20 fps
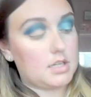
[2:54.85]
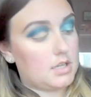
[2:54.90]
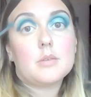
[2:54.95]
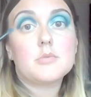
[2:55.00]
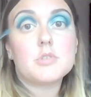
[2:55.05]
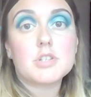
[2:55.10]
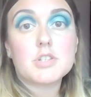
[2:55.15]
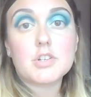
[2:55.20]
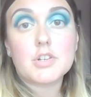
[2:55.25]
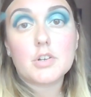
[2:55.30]

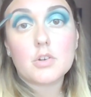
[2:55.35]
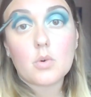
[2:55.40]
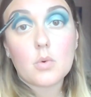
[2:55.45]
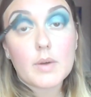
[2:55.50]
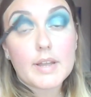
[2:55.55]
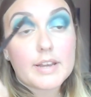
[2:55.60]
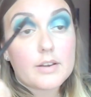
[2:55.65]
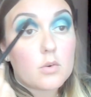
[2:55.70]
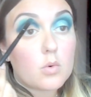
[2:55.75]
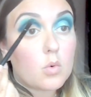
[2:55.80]
I'm just going to
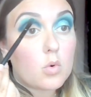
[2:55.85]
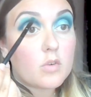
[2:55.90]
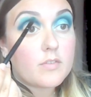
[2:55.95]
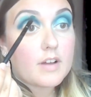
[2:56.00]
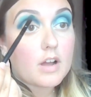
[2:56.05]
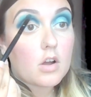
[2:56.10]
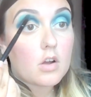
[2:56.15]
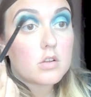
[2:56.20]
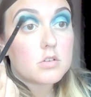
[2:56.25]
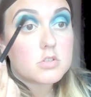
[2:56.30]
go in
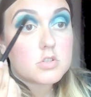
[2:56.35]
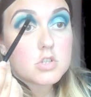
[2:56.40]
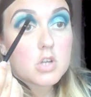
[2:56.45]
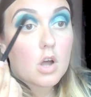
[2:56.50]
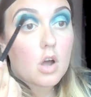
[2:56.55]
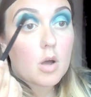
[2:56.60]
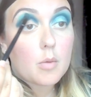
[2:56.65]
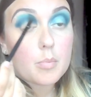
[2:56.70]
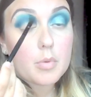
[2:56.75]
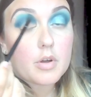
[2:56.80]
over on
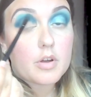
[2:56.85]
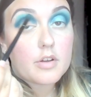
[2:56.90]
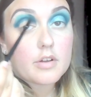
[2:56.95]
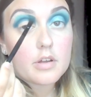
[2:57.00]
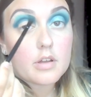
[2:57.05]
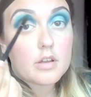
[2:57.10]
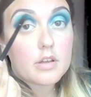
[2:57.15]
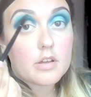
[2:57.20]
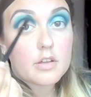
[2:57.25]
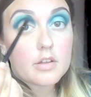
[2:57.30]
top
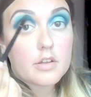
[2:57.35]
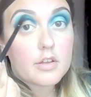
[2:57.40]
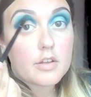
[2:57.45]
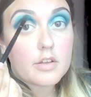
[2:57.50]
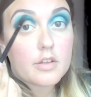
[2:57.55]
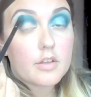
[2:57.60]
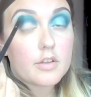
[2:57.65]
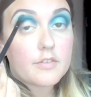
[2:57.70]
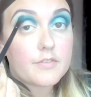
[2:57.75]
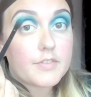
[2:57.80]

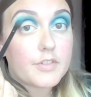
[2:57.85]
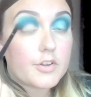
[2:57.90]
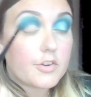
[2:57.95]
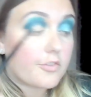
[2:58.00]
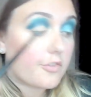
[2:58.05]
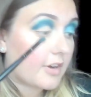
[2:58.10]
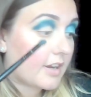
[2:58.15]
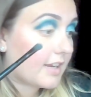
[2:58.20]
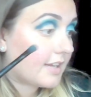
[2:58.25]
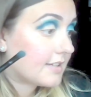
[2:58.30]
of the
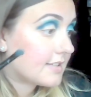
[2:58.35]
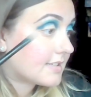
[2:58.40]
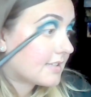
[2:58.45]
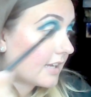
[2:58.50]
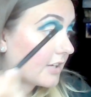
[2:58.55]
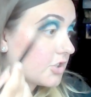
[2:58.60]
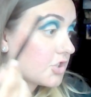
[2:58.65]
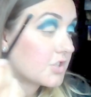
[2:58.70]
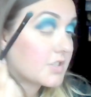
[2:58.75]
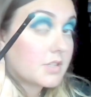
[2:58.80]
crease,
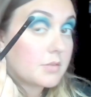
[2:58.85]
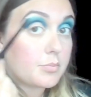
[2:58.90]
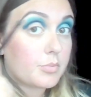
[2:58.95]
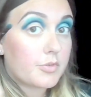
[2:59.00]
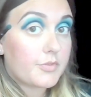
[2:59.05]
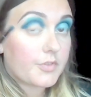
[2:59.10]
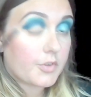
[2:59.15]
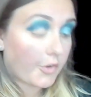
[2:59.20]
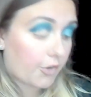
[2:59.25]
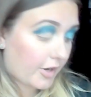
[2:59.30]
like just
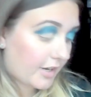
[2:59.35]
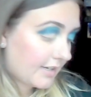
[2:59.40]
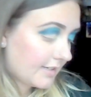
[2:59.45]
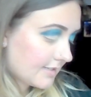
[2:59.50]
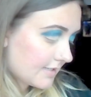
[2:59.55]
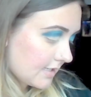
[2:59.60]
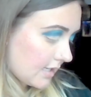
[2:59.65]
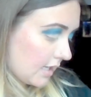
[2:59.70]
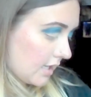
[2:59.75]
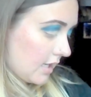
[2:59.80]
above the
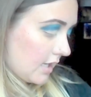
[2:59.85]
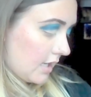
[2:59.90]
crease,